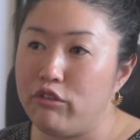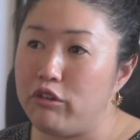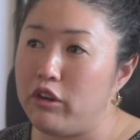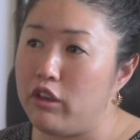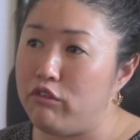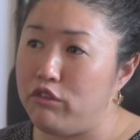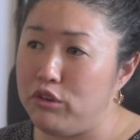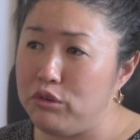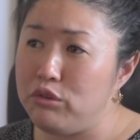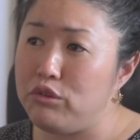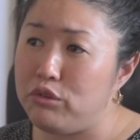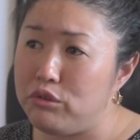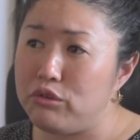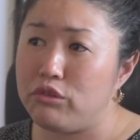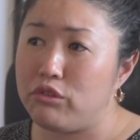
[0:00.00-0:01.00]
or if you
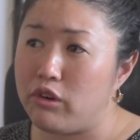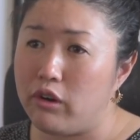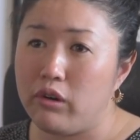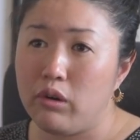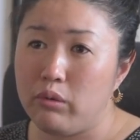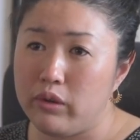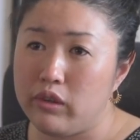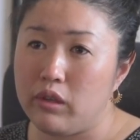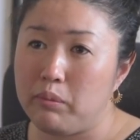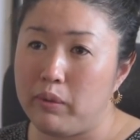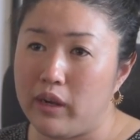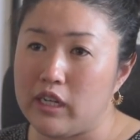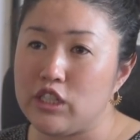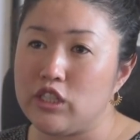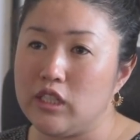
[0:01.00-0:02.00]
do struggle with
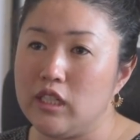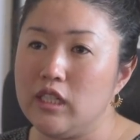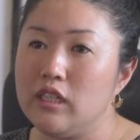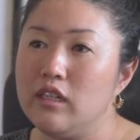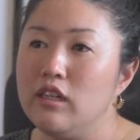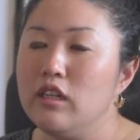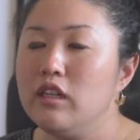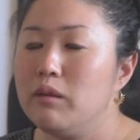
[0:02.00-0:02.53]
depression,